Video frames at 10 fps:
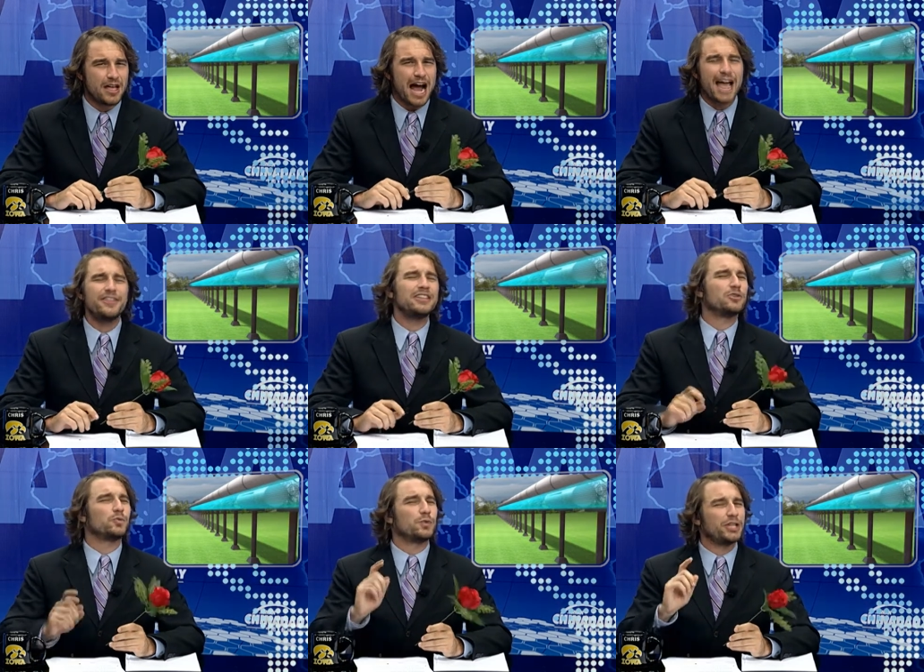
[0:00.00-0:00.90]
I think
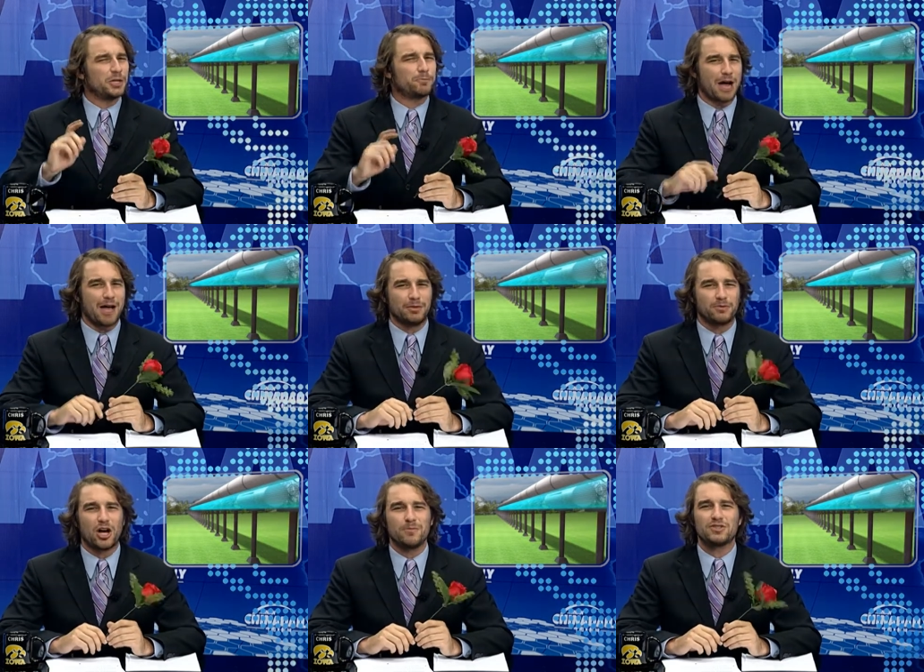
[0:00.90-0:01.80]
the real problem
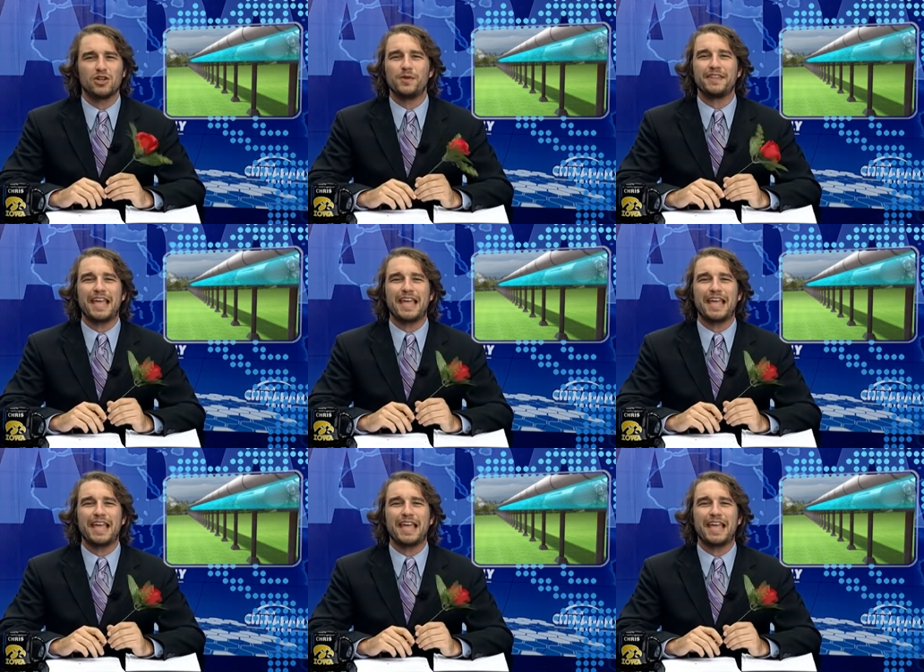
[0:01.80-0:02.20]
comes though when the